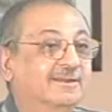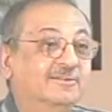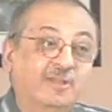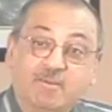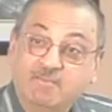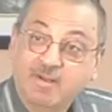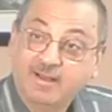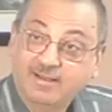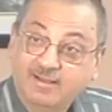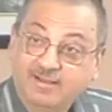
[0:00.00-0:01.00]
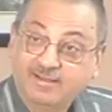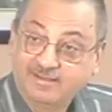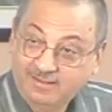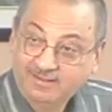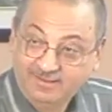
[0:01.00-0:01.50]
Dhamma.
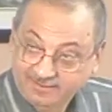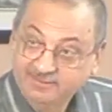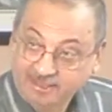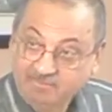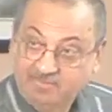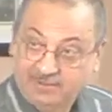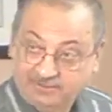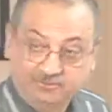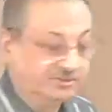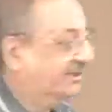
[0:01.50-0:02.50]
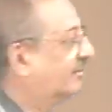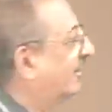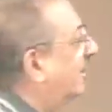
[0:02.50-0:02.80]
Dhamma you see, okay?